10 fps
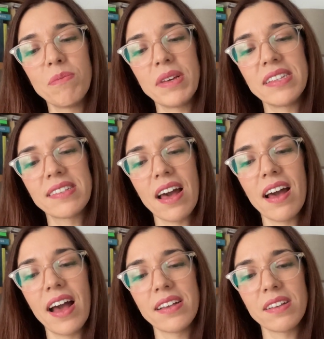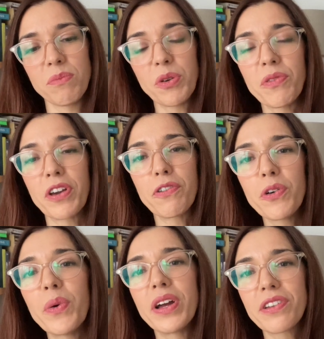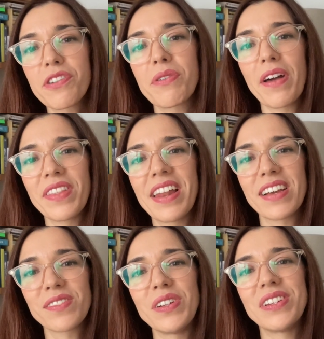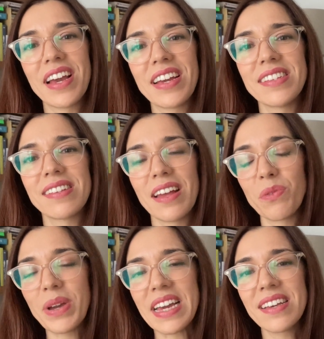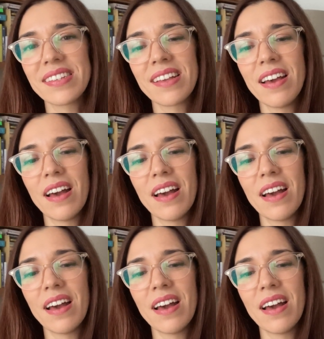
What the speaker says: means that as I'm moving forward throughout the next few days and weeks,